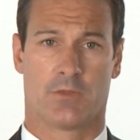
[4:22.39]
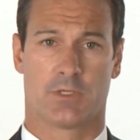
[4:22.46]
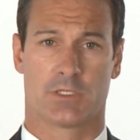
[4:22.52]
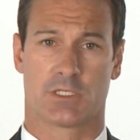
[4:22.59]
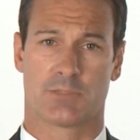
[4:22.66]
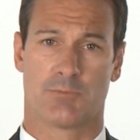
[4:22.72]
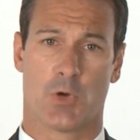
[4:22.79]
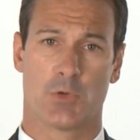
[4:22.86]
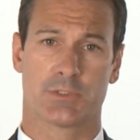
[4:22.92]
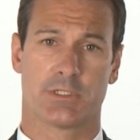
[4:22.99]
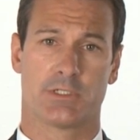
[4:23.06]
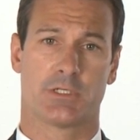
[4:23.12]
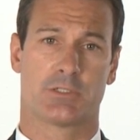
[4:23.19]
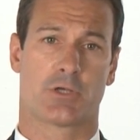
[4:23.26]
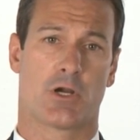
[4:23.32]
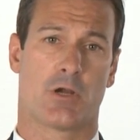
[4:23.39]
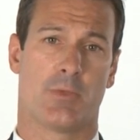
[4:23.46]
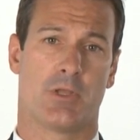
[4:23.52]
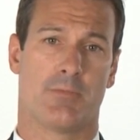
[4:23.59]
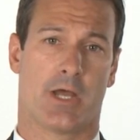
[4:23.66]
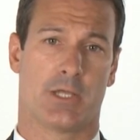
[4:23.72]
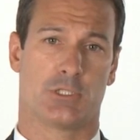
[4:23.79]
This is mostly
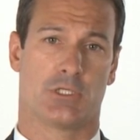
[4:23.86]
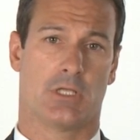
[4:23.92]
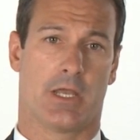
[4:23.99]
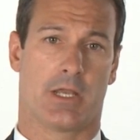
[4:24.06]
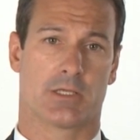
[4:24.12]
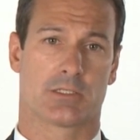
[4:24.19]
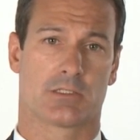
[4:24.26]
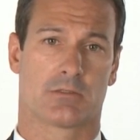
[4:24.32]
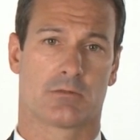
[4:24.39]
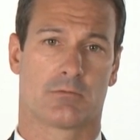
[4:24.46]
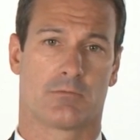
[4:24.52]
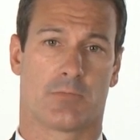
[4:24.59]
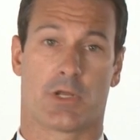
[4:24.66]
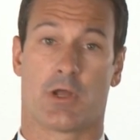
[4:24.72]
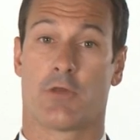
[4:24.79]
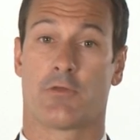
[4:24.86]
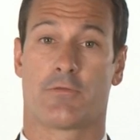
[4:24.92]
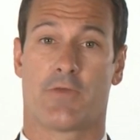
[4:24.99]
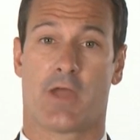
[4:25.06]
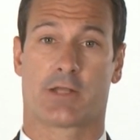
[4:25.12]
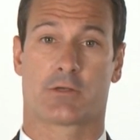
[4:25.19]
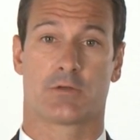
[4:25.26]
determined by genetics, but other
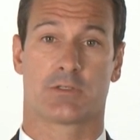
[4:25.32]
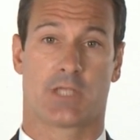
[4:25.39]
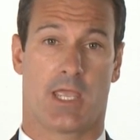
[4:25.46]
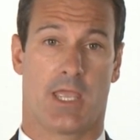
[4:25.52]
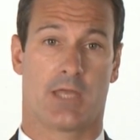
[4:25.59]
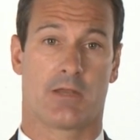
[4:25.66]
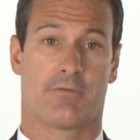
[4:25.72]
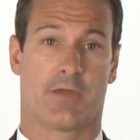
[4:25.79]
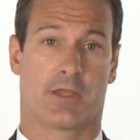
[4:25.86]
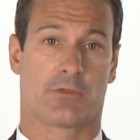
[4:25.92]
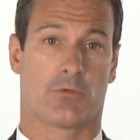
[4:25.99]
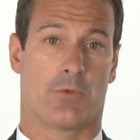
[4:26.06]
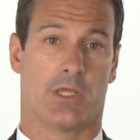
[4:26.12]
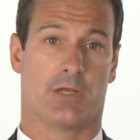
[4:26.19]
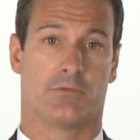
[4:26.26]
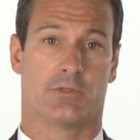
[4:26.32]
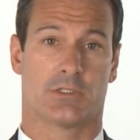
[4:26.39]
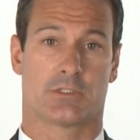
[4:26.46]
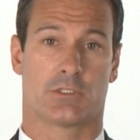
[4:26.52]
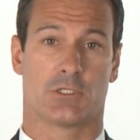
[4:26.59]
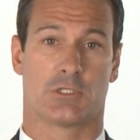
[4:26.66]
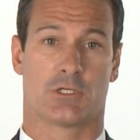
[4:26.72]
factors can affect the rate of
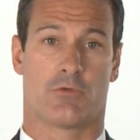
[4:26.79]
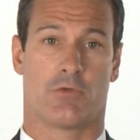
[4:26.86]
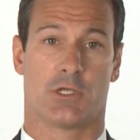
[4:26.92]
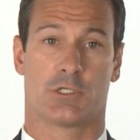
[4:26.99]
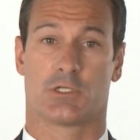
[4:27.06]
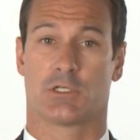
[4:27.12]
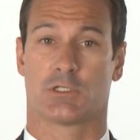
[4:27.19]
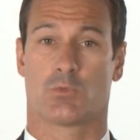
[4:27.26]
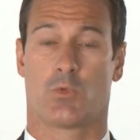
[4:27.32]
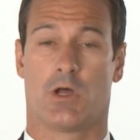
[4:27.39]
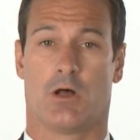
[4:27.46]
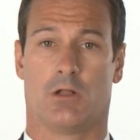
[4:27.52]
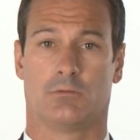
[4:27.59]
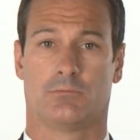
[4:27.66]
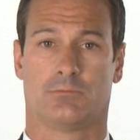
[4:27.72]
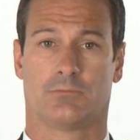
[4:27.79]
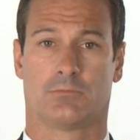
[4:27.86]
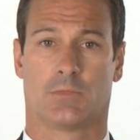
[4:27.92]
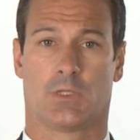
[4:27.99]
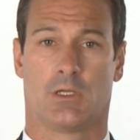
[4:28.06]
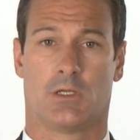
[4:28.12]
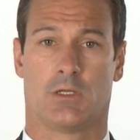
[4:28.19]
disc degeneration as well.
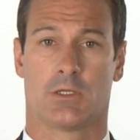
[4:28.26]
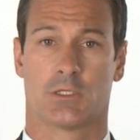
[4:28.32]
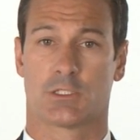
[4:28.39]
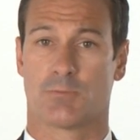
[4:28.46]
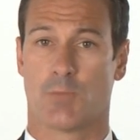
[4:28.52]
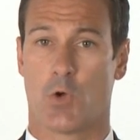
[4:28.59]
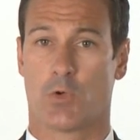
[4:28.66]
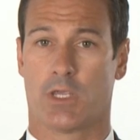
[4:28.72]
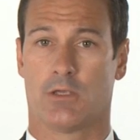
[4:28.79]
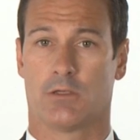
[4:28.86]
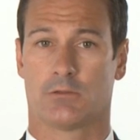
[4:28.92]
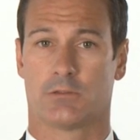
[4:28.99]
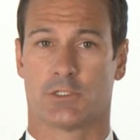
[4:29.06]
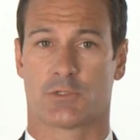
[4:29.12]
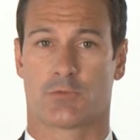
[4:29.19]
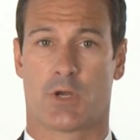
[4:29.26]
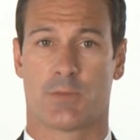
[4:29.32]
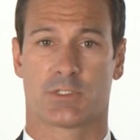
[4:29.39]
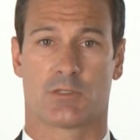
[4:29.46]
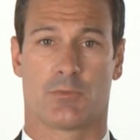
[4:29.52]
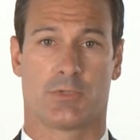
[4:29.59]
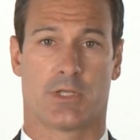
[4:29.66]
Smoking
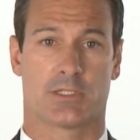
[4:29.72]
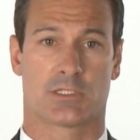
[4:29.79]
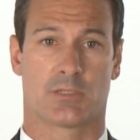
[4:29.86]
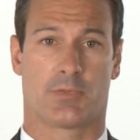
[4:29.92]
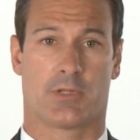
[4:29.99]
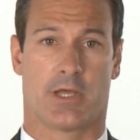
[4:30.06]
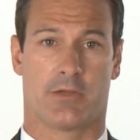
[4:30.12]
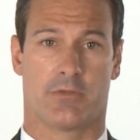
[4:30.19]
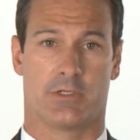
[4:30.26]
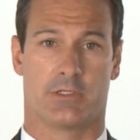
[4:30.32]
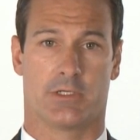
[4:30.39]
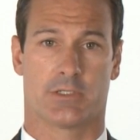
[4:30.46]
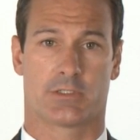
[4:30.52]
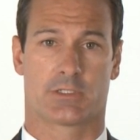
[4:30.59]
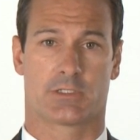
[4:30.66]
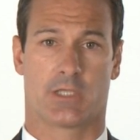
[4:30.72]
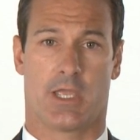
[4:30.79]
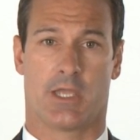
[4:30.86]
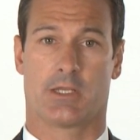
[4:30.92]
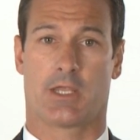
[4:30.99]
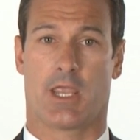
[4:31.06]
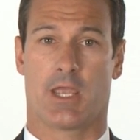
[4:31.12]
disrupts the blood supply to the discs
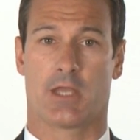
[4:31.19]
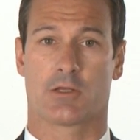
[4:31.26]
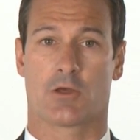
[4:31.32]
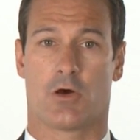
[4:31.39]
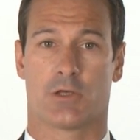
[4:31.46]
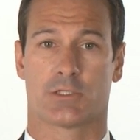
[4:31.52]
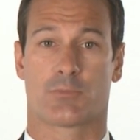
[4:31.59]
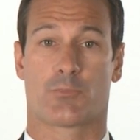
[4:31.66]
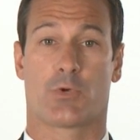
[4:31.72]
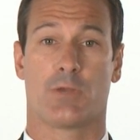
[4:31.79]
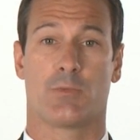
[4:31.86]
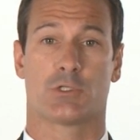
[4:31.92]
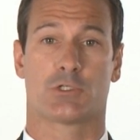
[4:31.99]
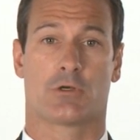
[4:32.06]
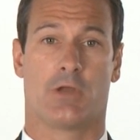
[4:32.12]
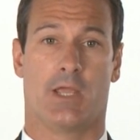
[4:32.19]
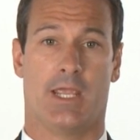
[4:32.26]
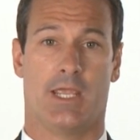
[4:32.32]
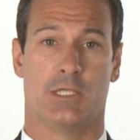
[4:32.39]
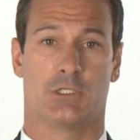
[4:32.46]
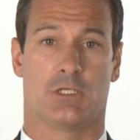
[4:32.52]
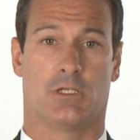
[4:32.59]
and can cause premature
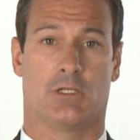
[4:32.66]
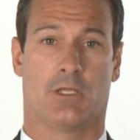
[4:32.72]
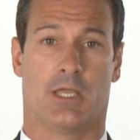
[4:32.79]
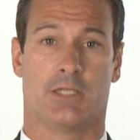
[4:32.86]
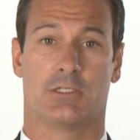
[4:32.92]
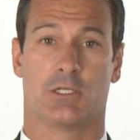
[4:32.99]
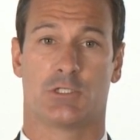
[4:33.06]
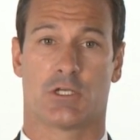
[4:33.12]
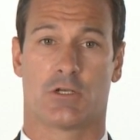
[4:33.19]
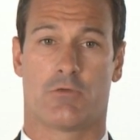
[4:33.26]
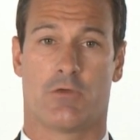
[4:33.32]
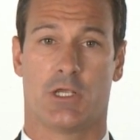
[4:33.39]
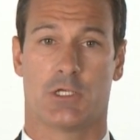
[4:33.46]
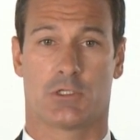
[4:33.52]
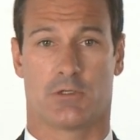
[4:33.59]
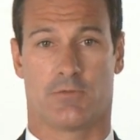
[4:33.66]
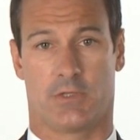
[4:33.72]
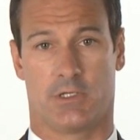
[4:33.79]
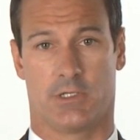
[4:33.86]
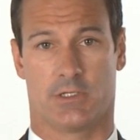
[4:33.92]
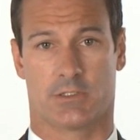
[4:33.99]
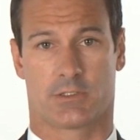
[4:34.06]
aging and degeneration of
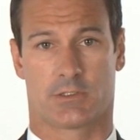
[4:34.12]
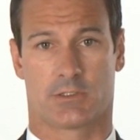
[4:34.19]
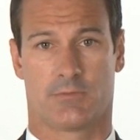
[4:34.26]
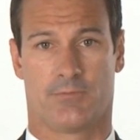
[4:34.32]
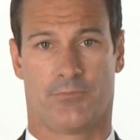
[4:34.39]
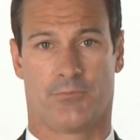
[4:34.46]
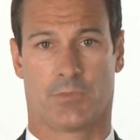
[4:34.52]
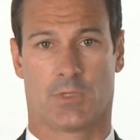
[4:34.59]
the discs.